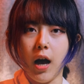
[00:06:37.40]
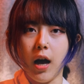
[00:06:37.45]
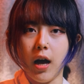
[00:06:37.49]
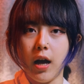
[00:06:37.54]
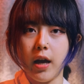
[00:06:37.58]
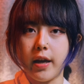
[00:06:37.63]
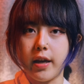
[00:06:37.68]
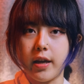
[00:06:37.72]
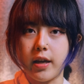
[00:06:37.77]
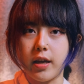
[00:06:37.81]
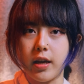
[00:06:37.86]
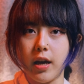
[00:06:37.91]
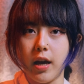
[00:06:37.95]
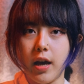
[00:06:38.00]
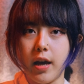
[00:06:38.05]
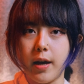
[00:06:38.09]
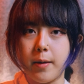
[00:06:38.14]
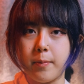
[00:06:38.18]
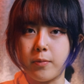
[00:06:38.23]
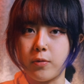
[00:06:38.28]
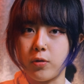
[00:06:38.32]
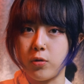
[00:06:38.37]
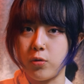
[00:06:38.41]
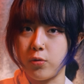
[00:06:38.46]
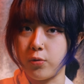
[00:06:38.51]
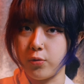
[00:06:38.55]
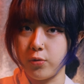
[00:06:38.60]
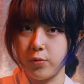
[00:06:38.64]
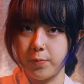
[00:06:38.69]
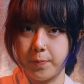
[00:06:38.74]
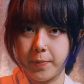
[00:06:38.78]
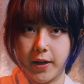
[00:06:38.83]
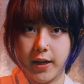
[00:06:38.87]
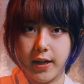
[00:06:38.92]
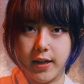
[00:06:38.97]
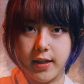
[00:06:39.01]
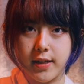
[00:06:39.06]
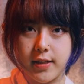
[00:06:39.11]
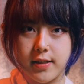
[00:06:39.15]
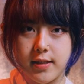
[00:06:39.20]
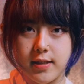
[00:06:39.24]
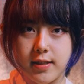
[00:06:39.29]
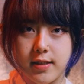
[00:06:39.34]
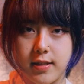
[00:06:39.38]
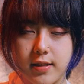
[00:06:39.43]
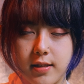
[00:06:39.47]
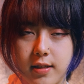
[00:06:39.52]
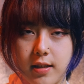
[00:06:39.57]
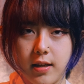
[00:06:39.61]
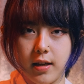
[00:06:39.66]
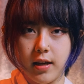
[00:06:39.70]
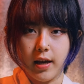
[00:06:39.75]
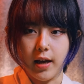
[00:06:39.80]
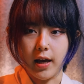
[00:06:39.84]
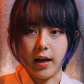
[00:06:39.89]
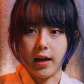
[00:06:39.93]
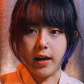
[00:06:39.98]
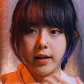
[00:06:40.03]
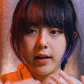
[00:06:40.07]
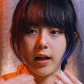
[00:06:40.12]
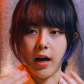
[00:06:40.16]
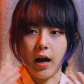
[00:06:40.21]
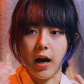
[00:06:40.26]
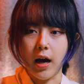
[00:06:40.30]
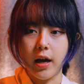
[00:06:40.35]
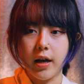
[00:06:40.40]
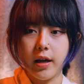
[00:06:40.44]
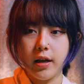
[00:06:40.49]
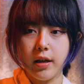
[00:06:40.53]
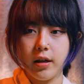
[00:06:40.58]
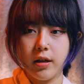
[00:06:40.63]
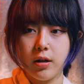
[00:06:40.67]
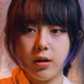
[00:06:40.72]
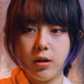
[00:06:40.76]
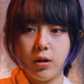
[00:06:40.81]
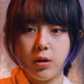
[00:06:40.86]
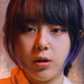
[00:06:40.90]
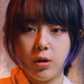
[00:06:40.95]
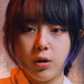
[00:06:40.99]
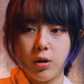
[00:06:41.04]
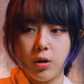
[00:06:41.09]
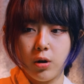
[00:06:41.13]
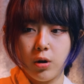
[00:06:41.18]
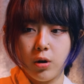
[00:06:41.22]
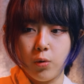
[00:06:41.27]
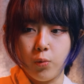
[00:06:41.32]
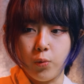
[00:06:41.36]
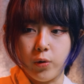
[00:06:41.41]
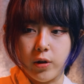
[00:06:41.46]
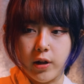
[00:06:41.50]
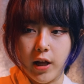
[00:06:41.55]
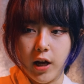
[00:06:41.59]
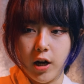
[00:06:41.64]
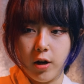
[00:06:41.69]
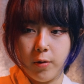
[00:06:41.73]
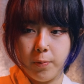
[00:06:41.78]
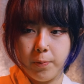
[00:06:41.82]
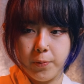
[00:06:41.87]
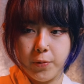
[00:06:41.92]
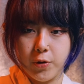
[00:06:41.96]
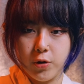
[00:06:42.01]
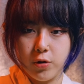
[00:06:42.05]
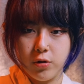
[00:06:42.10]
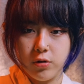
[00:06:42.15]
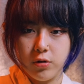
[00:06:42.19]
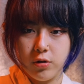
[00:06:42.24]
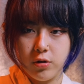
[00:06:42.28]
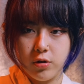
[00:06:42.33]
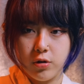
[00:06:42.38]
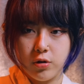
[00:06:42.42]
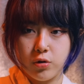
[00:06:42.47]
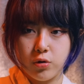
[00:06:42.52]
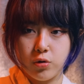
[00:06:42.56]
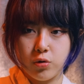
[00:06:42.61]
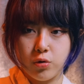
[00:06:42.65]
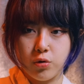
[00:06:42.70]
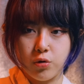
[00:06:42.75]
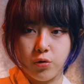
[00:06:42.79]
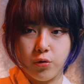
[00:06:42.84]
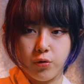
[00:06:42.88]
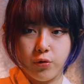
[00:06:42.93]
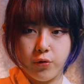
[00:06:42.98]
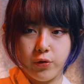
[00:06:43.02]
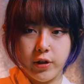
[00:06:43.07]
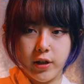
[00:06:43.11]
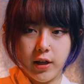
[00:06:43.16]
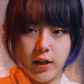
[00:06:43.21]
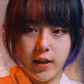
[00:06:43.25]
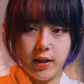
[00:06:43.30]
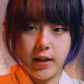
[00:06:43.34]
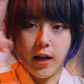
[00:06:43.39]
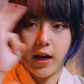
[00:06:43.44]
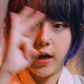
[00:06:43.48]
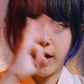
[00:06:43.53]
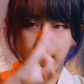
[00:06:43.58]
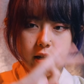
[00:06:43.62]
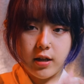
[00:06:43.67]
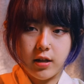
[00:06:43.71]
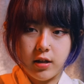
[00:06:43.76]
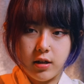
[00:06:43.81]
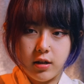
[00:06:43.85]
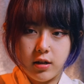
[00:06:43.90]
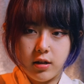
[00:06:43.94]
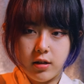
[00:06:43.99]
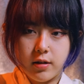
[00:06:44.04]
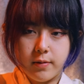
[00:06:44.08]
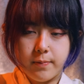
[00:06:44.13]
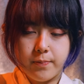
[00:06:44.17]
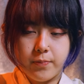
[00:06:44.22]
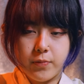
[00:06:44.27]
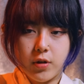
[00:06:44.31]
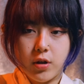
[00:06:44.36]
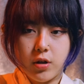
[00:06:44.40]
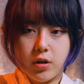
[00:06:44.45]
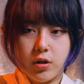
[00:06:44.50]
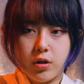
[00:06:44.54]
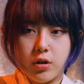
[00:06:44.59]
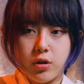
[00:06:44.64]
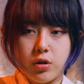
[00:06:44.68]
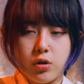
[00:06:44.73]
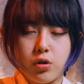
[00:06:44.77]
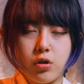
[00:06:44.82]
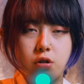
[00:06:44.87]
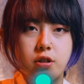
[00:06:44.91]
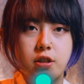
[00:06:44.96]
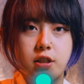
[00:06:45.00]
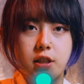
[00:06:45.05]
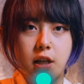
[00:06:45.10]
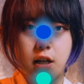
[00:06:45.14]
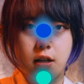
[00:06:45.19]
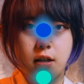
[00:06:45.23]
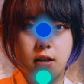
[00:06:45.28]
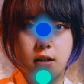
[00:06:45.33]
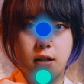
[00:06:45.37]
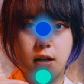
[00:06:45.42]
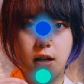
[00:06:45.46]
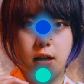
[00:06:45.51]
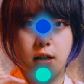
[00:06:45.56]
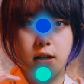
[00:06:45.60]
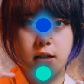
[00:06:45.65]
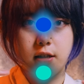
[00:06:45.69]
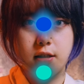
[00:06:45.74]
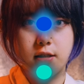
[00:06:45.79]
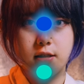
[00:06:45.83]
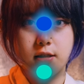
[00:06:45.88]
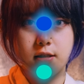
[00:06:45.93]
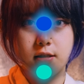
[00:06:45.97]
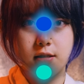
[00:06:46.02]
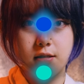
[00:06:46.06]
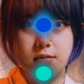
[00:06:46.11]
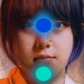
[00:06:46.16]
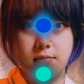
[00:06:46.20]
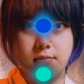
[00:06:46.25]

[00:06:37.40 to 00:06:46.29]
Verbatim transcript: I am Guru Pads, and I will help you to realign your chakras.